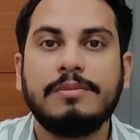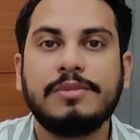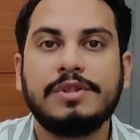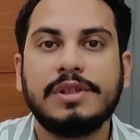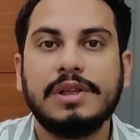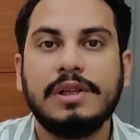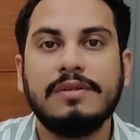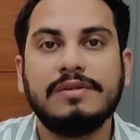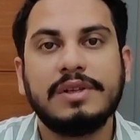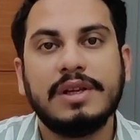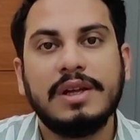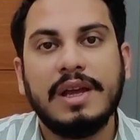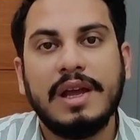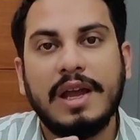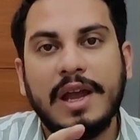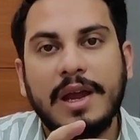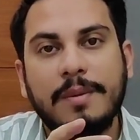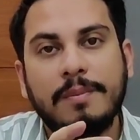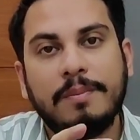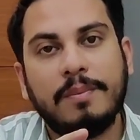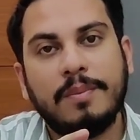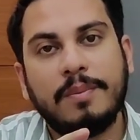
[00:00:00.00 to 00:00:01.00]
themselves
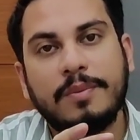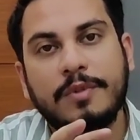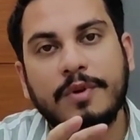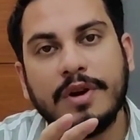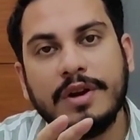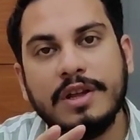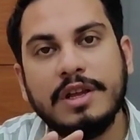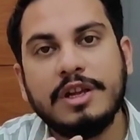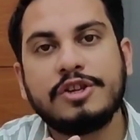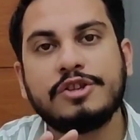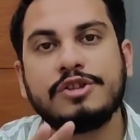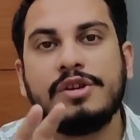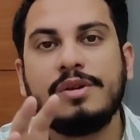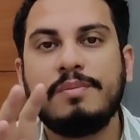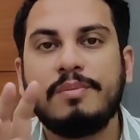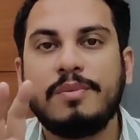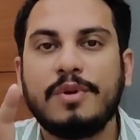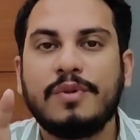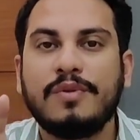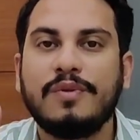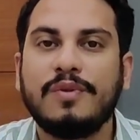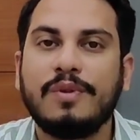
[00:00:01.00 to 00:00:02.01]
in
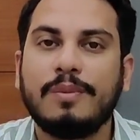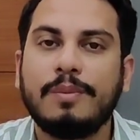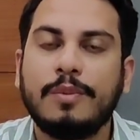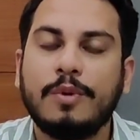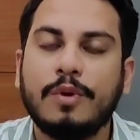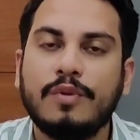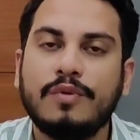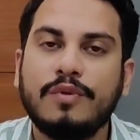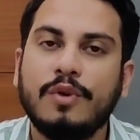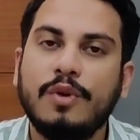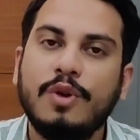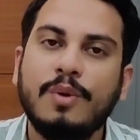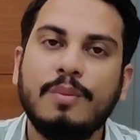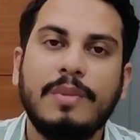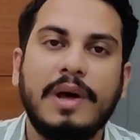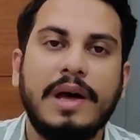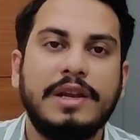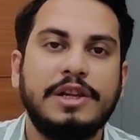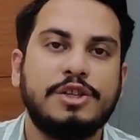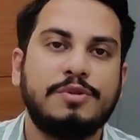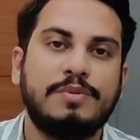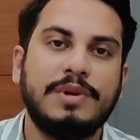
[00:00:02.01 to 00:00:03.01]
traditional portfolio
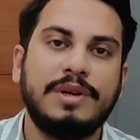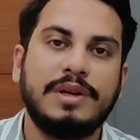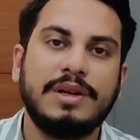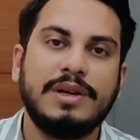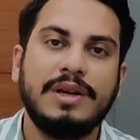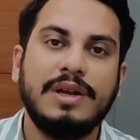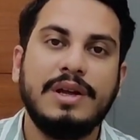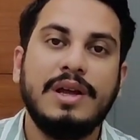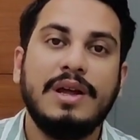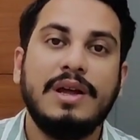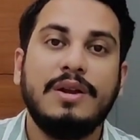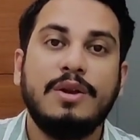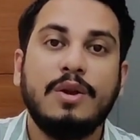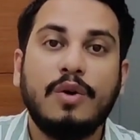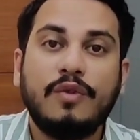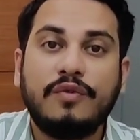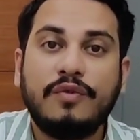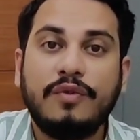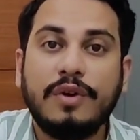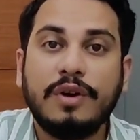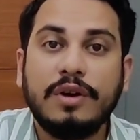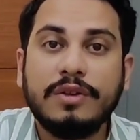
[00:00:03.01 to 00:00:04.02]
management. Now
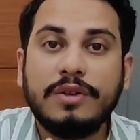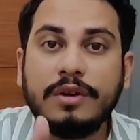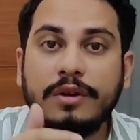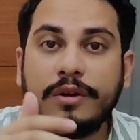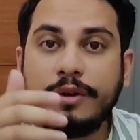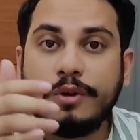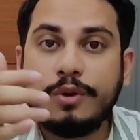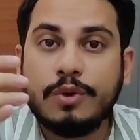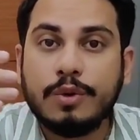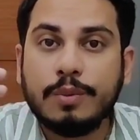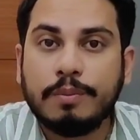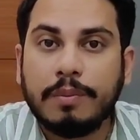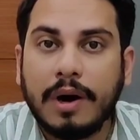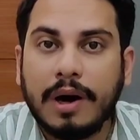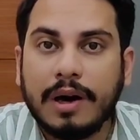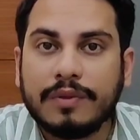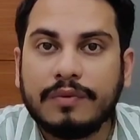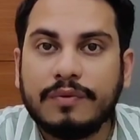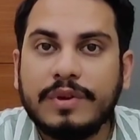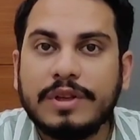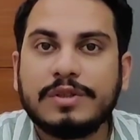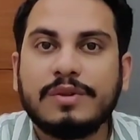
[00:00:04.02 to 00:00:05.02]
further two
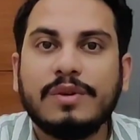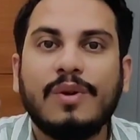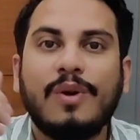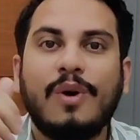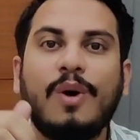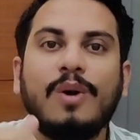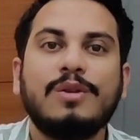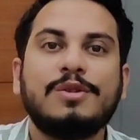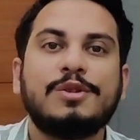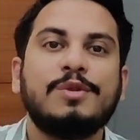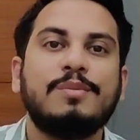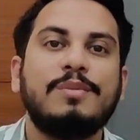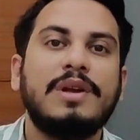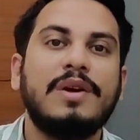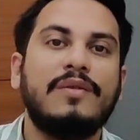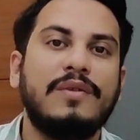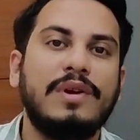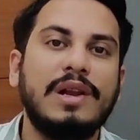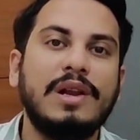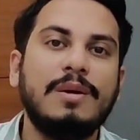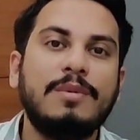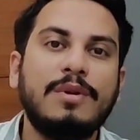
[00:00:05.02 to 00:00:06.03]
pathways will also be
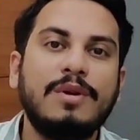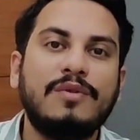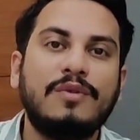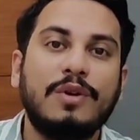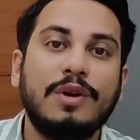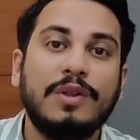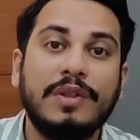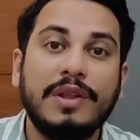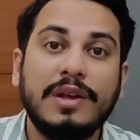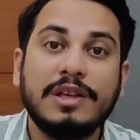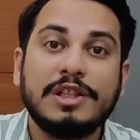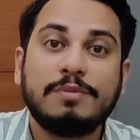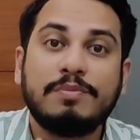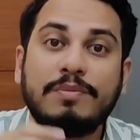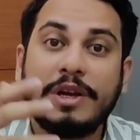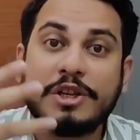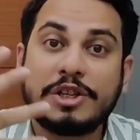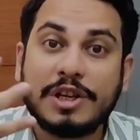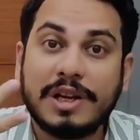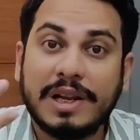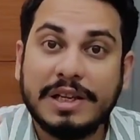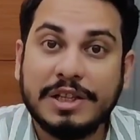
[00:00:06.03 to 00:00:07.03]
available for their
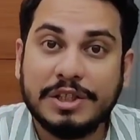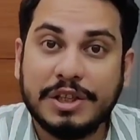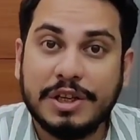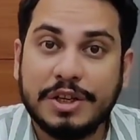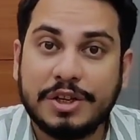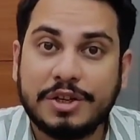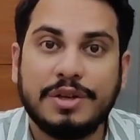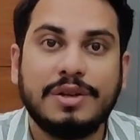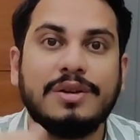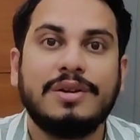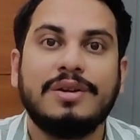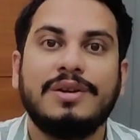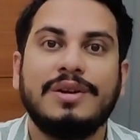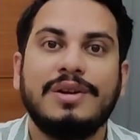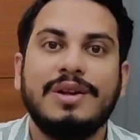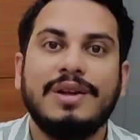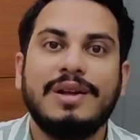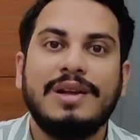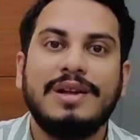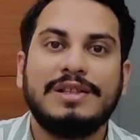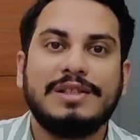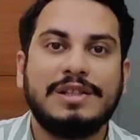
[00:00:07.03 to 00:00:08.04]
specialization,
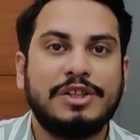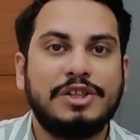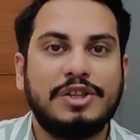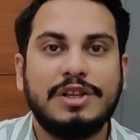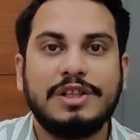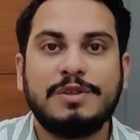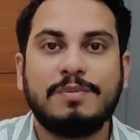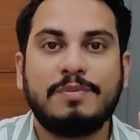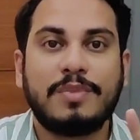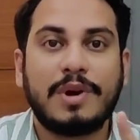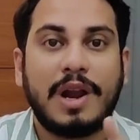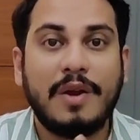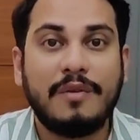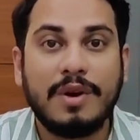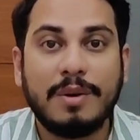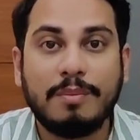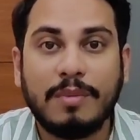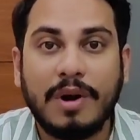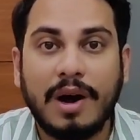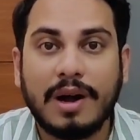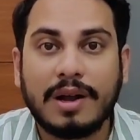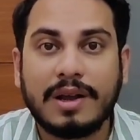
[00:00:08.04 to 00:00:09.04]
such as
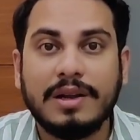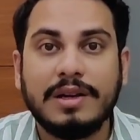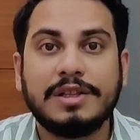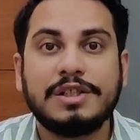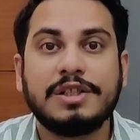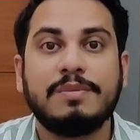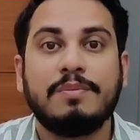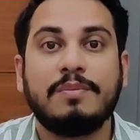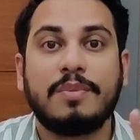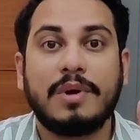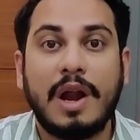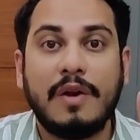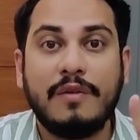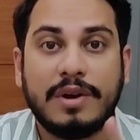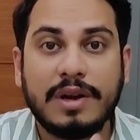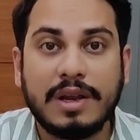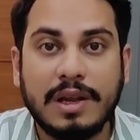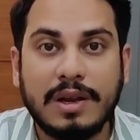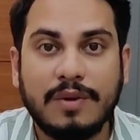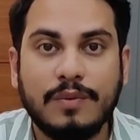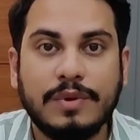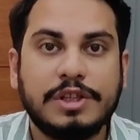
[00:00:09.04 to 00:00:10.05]
private markets,
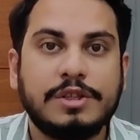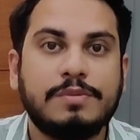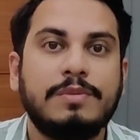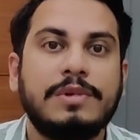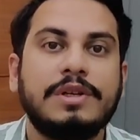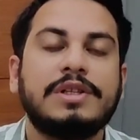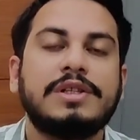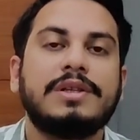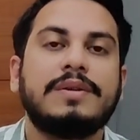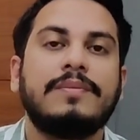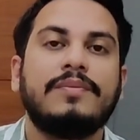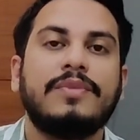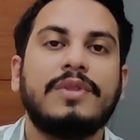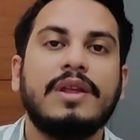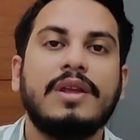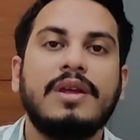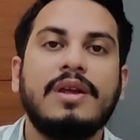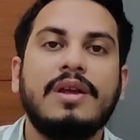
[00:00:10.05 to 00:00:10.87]
private investments.